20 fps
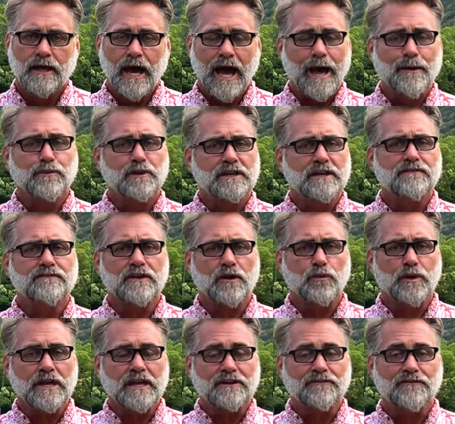I believe that
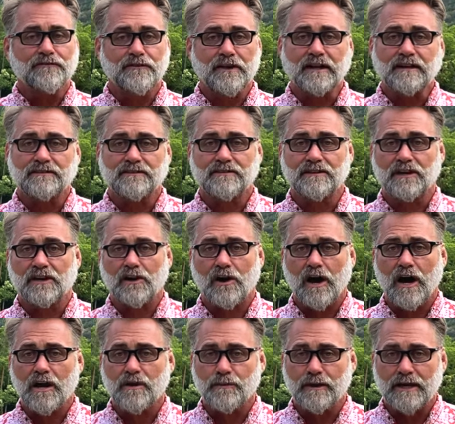we can fix the
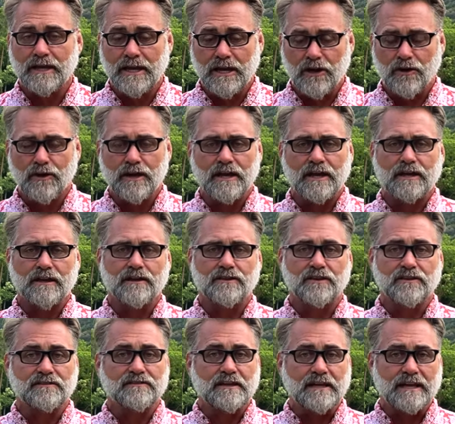economy here in
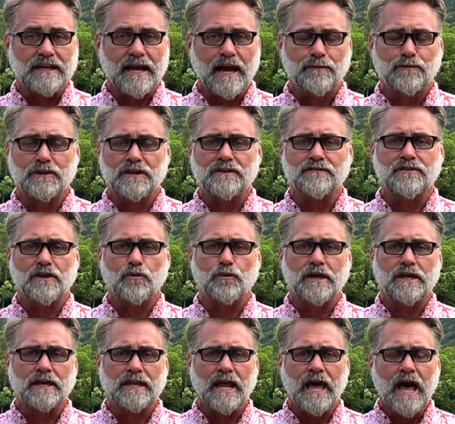the city. I believe that
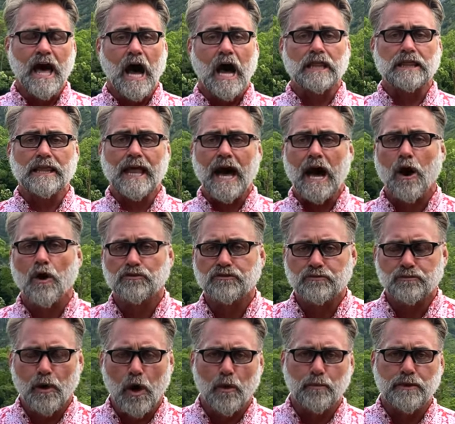we can allow
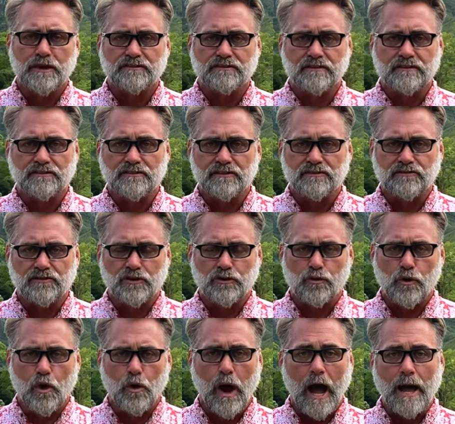small businesses to grow.